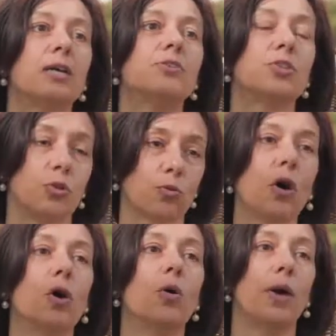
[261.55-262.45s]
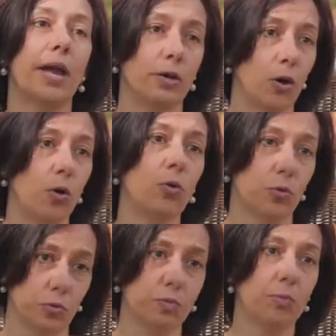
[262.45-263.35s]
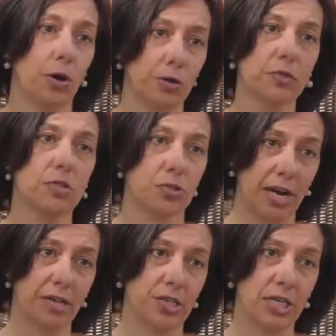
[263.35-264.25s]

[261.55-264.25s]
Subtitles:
to grow and own part of the strategy.